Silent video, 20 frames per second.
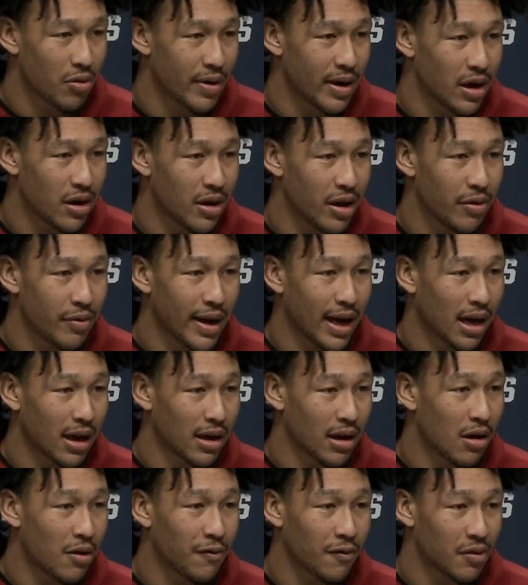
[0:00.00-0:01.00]
We know that we got to
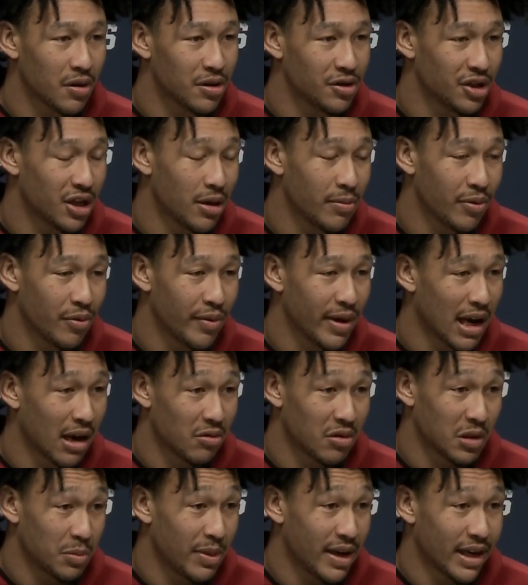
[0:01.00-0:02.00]
go from the jump, and we got to
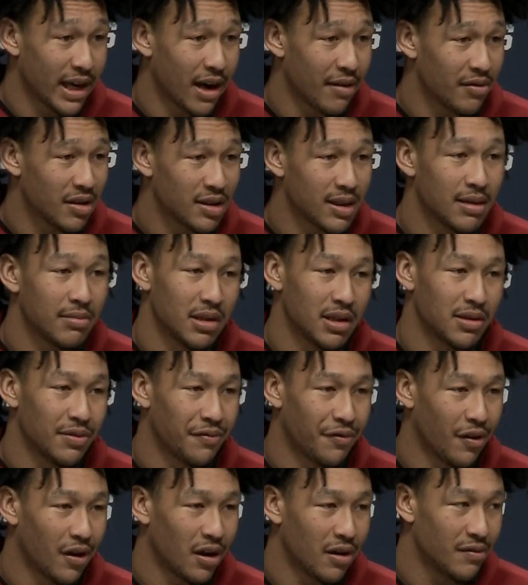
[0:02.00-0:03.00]
respect every team that's in
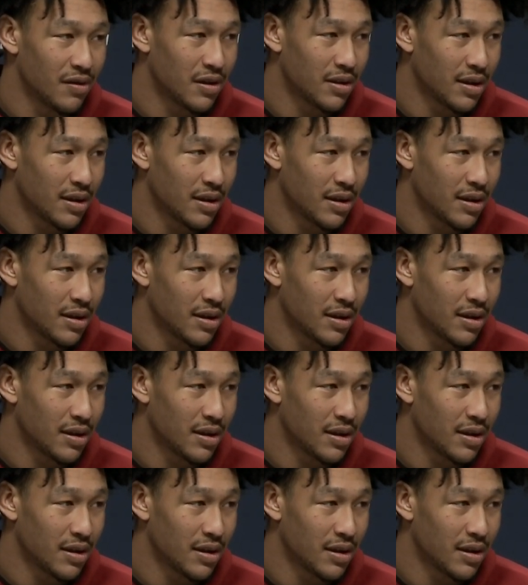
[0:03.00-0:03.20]
front of us.